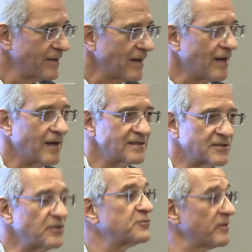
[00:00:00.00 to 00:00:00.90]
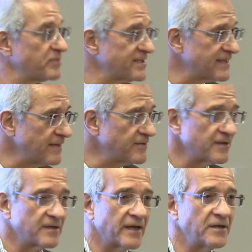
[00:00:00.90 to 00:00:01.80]
Uh, so it
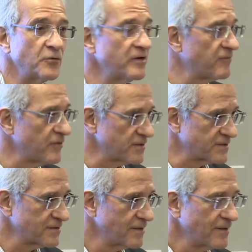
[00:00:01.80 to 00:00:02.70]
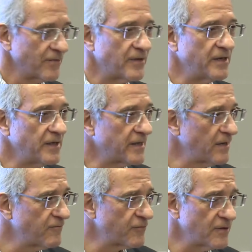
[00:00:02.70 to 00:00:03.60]
represented a universe that he
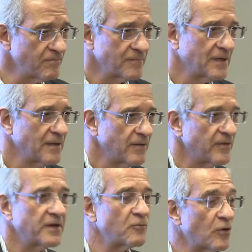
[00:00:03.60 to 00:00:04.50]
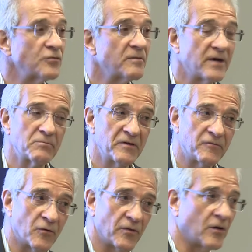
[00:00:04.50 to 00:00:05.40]
came from, that he wrote about
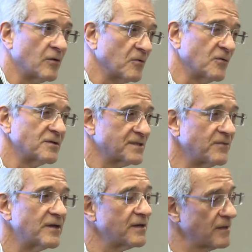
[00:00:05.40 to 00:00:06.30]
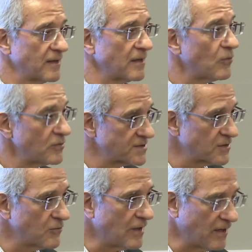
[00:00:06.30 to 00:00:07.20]
before the Holocaust, and then
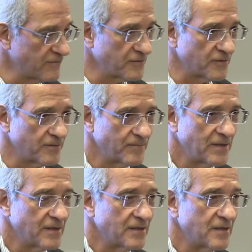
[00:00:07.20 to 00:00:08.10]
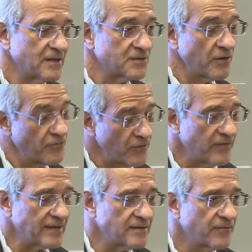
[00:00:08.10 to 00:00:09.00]
also after. So I thought
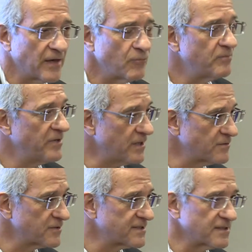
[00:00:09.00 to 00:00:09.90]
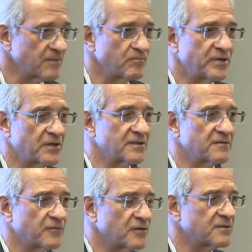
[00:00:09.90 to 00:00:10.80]
that that would be interesting because,
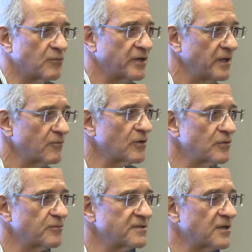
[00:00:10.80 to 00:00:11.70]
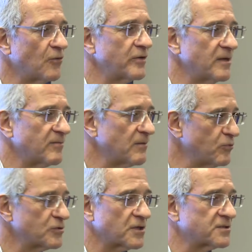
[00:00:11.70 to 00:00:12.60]
of course, what he wrote was only about
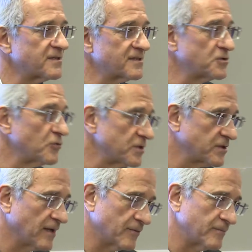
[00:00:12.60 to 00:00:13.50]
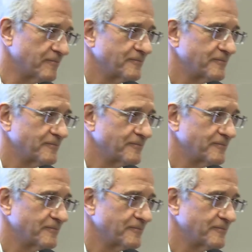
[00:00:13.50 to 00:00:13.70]
Buczacz as a Jewish town.